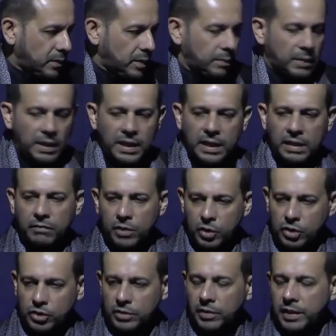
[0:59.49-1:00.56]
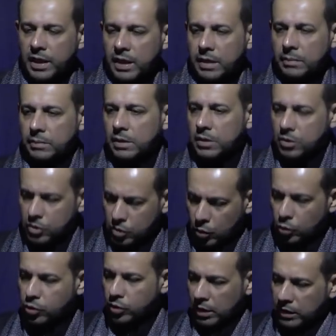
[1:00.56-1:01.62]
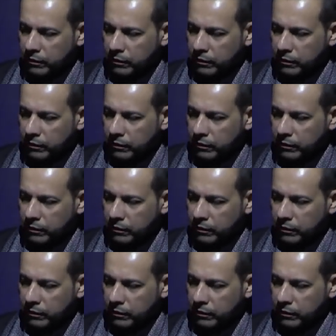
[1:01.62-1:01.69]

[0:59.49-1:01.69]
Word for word: meaning evolutionary here, social